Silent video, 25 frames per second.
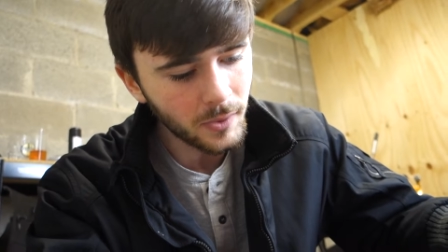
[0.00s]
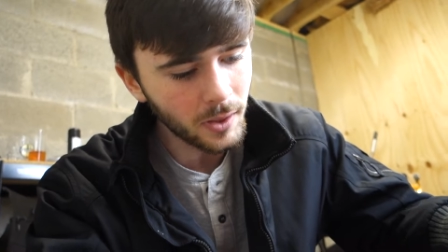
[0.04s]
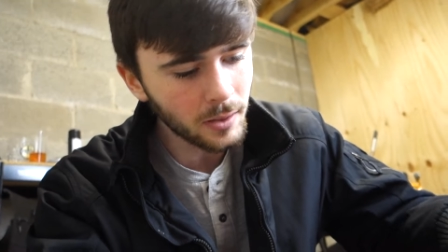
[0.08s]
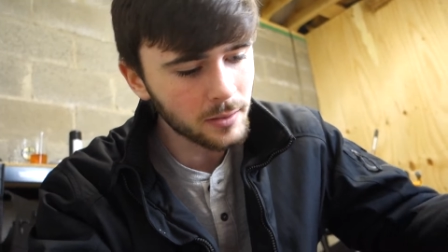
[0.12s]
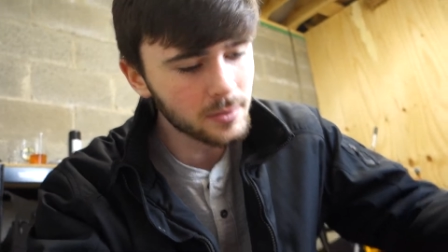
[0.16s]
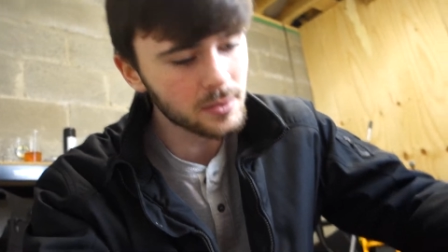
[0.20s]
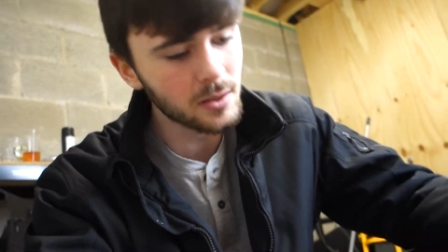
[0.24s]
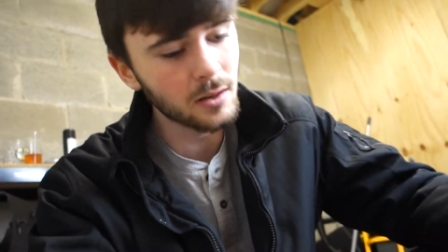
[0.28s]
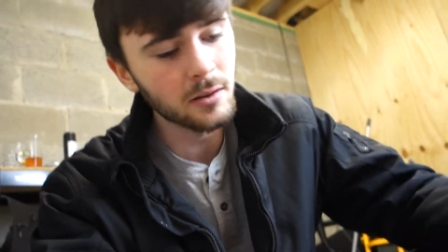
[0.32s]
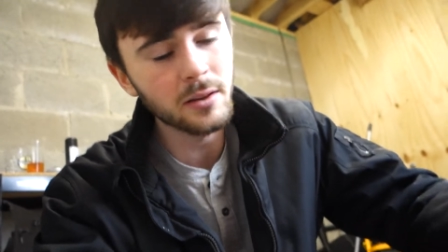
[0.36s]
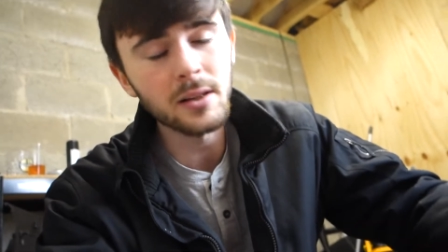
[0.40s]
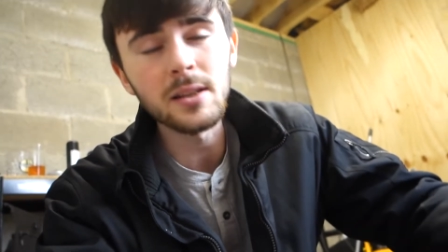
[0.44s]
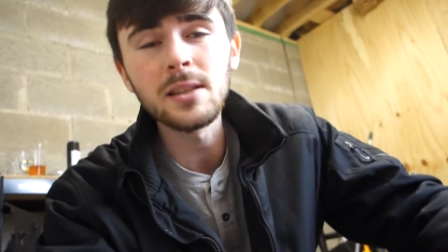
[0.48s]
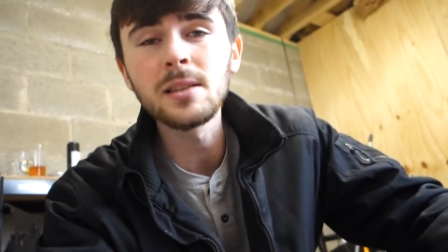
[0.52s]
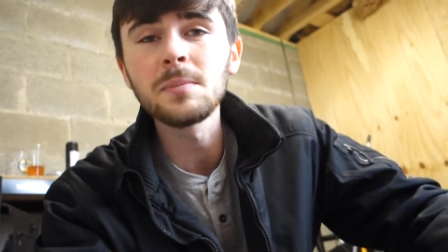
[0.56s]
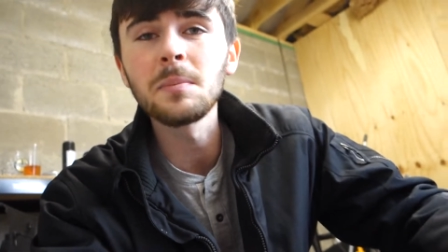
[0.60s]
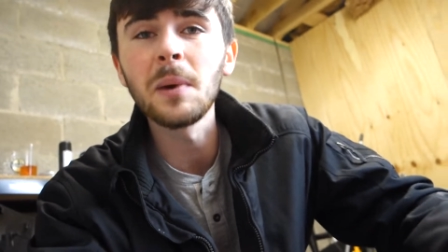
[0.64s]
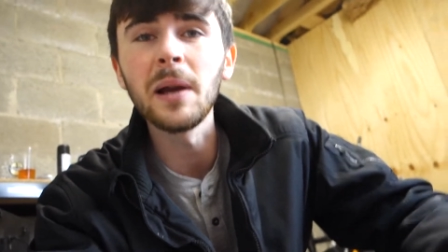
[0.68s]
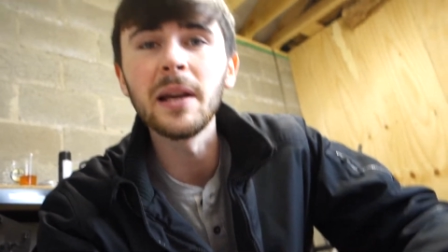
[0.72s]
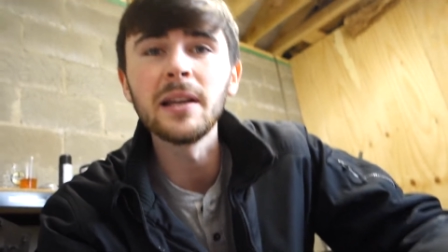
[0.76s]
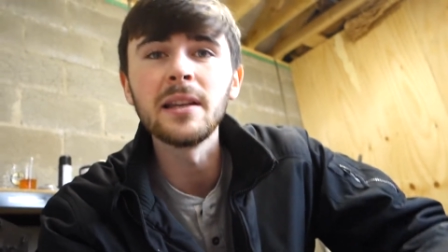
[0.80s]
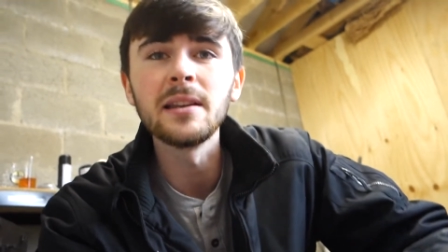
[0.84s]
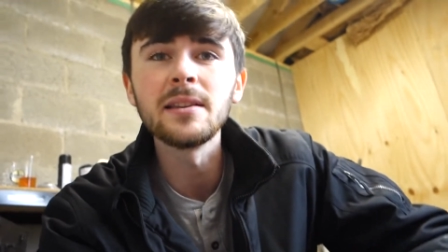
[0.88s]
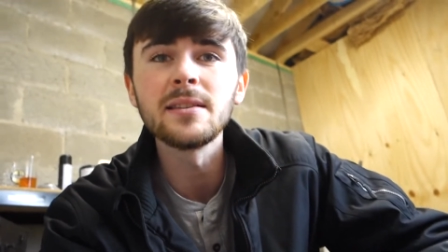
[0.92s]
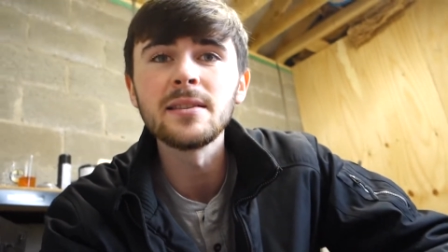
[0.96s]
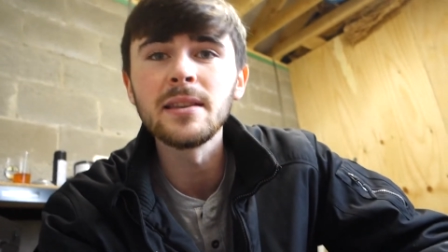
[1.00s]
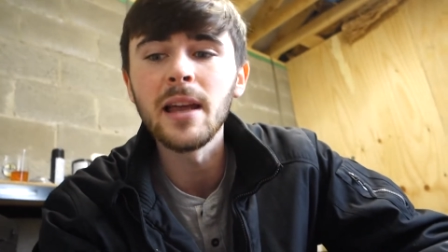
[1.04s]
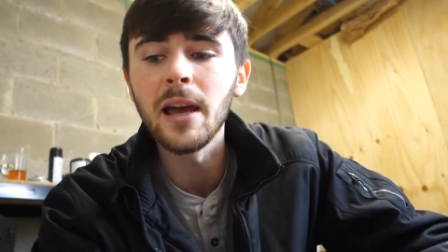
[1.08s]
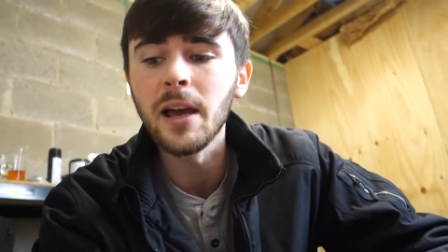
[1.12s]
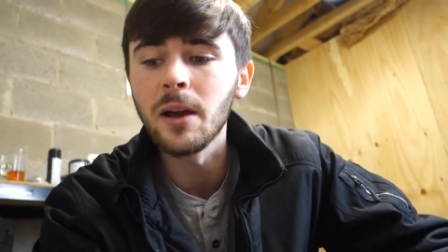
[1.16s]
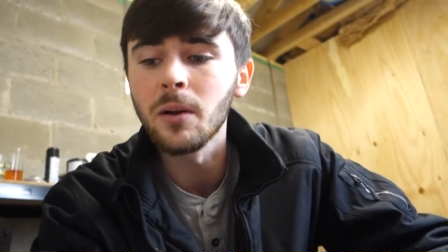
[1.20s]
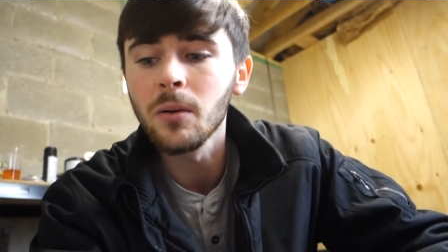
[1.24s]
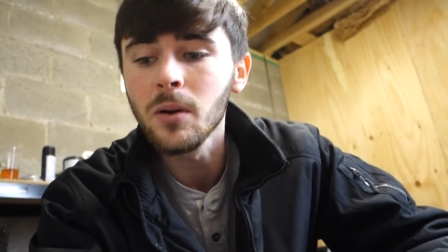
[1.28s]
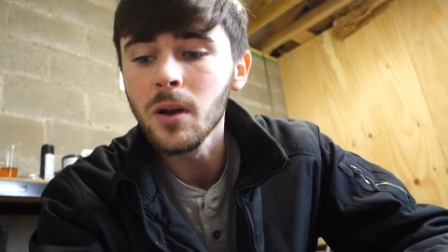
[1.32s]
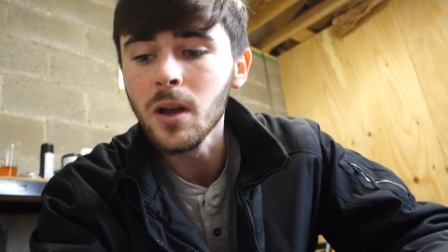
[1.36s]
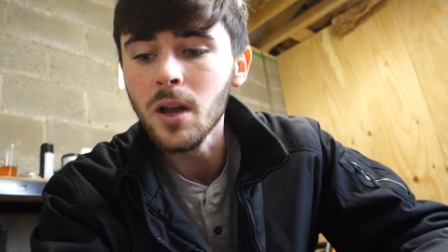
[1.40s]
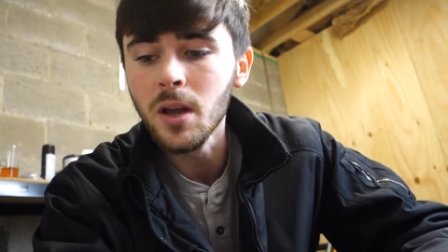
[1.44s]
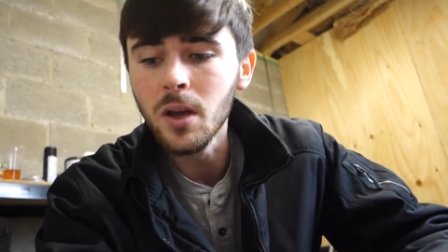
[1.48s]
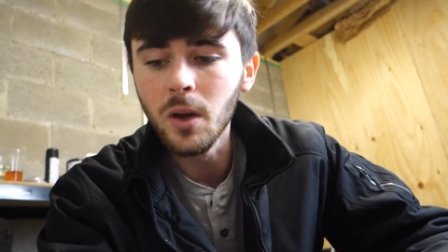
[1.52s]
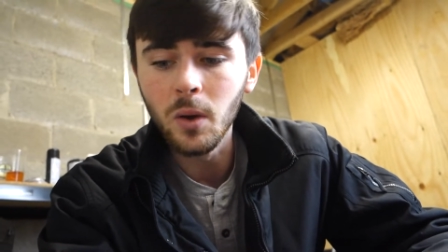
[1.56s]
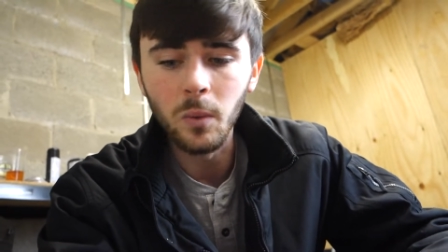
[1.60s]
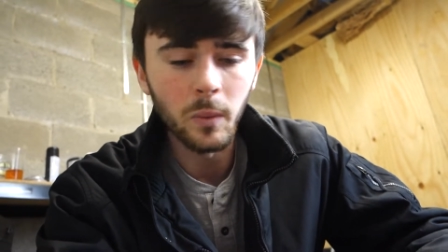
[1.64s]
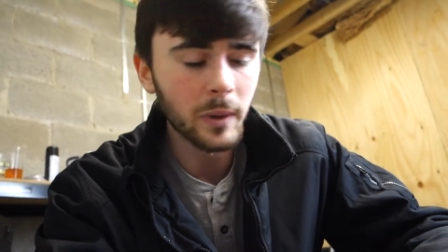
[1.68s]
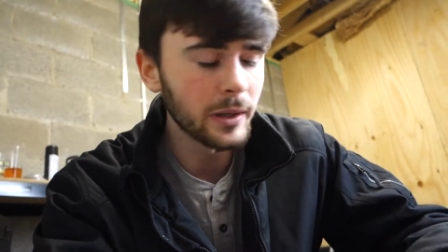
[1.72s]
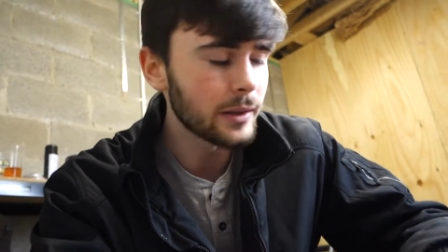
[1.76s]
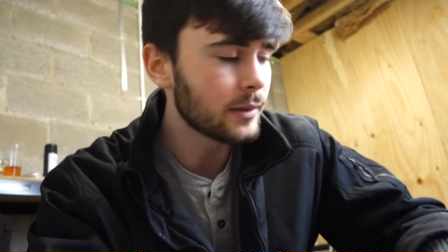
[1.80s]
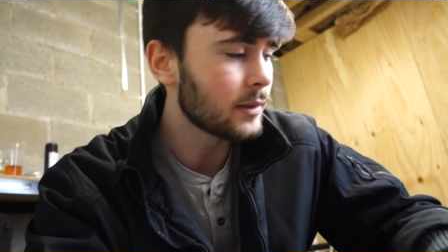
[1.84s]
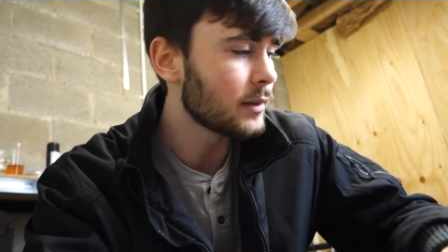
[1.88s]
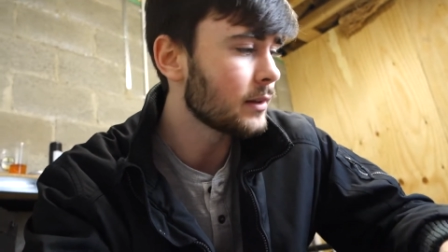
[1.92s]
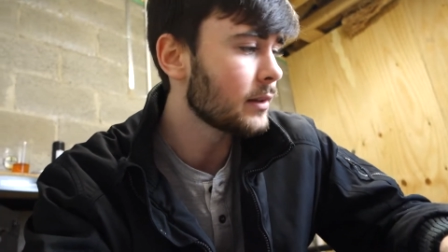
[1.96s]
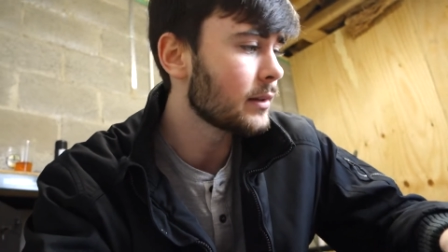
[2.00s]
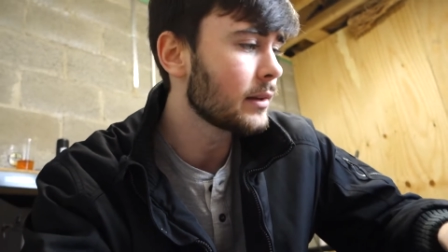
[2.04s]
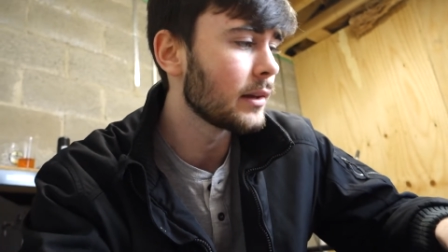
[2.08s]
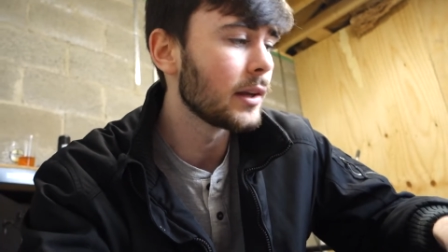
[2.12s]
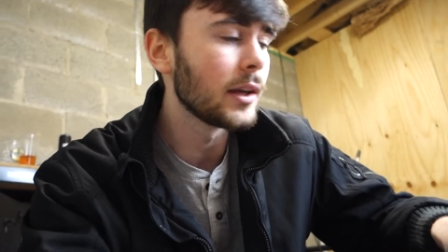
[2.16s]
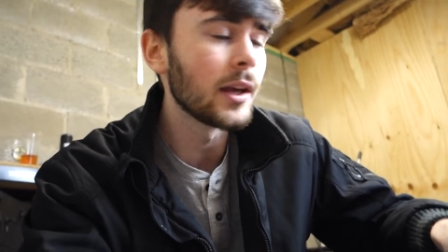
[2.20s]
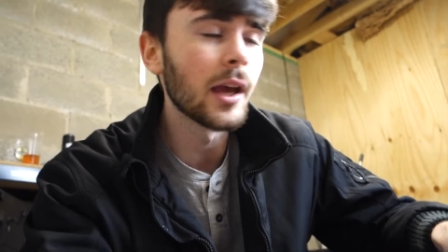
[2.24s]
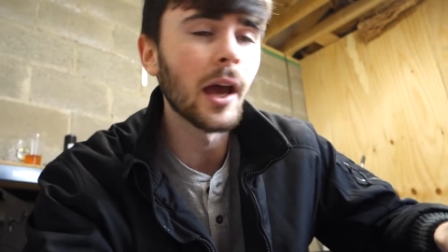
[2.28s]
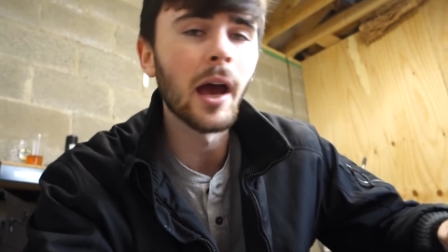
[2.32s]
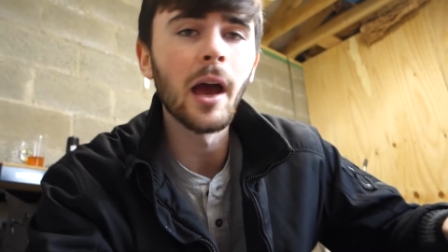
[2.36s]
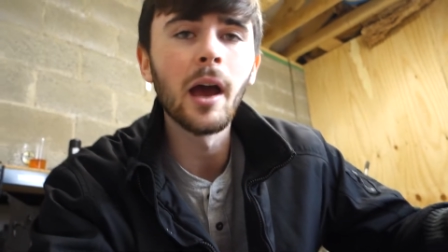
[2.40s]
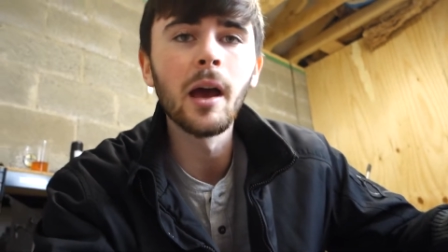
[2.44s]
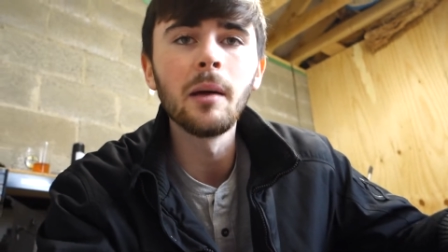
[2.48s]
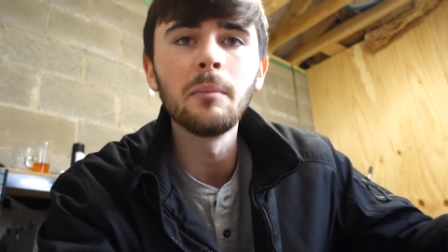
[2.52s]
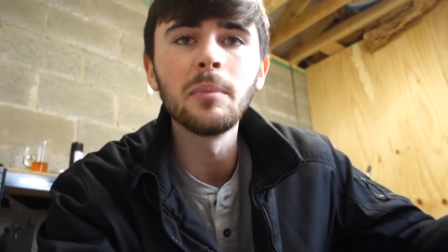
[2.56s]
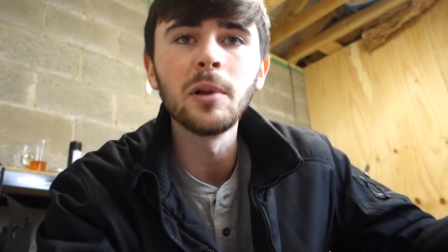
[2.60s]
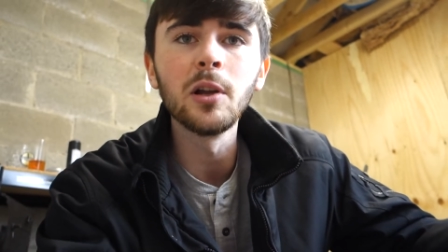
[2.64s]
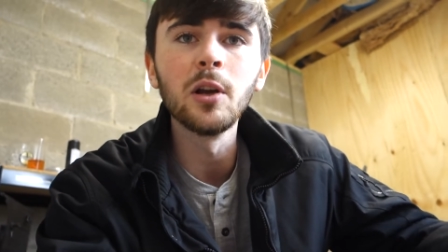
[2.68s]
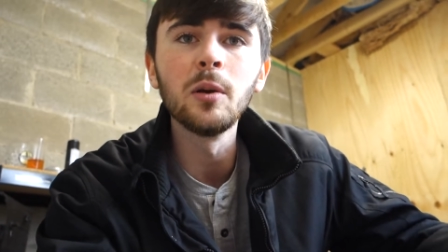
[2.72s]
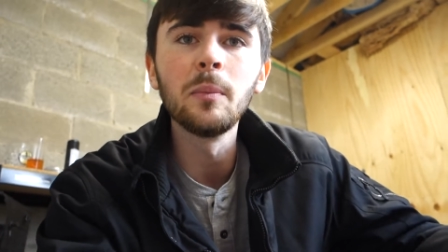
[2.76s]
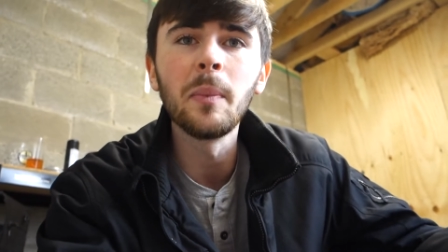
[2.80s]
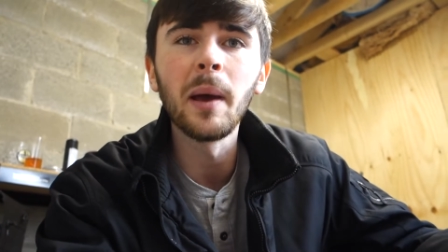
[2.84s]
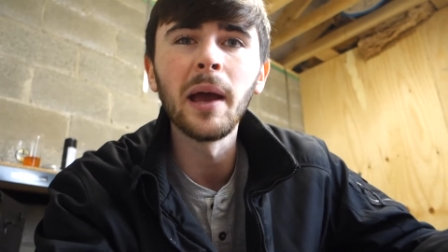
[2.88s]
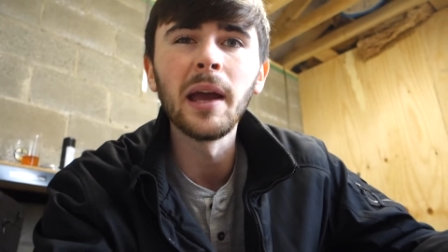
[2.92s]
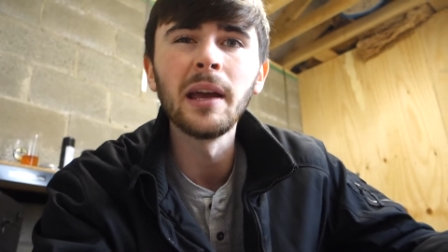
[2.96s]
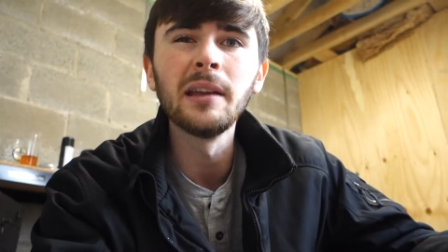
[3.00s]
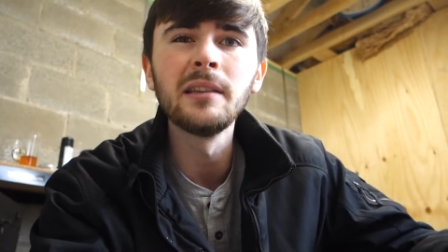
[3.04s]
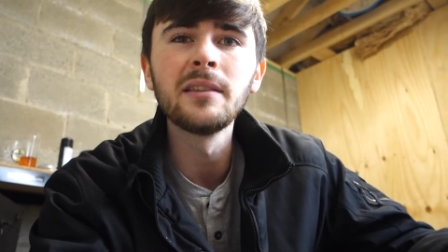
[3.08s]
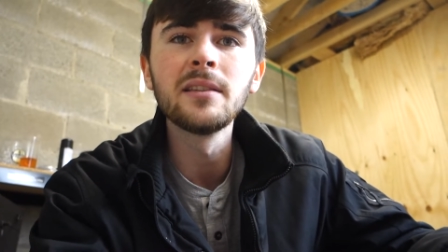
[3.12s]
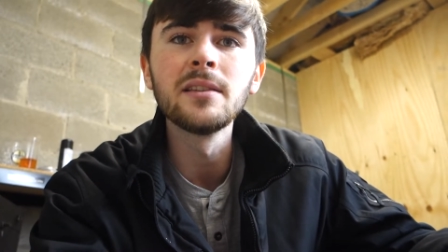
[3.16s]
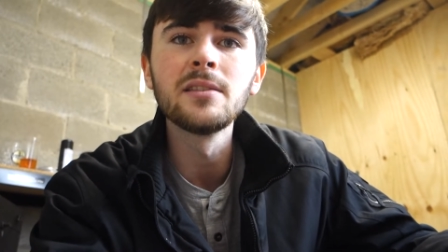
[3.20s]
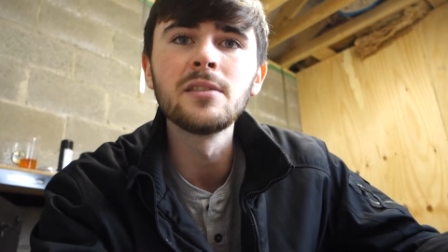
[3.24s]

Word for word: So I'm going to spray this now with the blue paint.